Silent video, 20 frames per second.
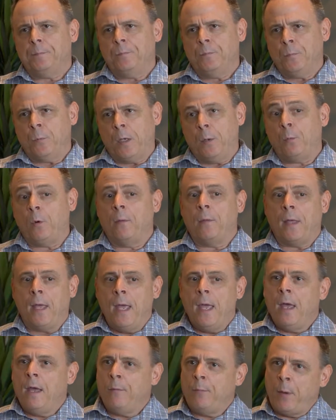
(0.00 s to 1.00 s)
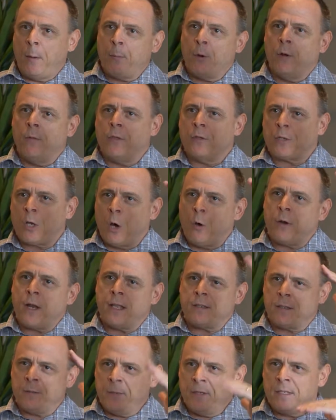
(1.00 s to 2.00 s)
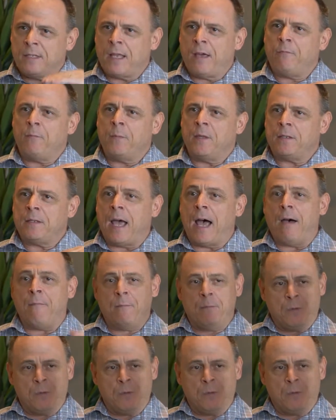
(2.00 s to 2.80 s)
Right. Well, remember, the tone has to be set from the top,